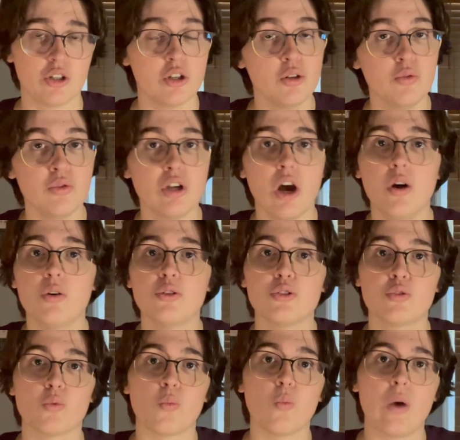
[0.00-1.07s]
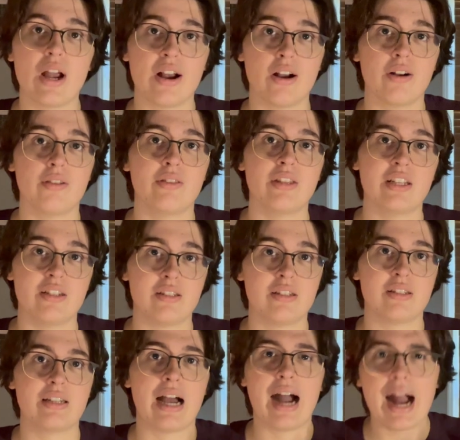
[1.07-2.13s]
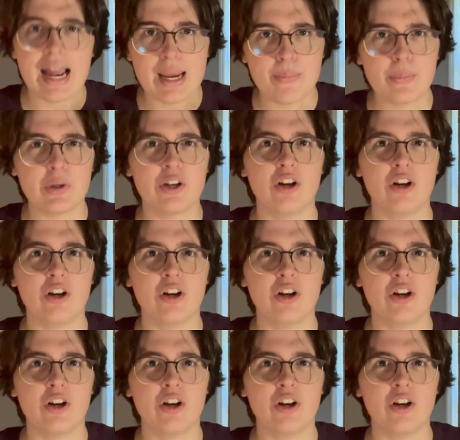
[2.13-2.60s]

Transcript: who knows where this type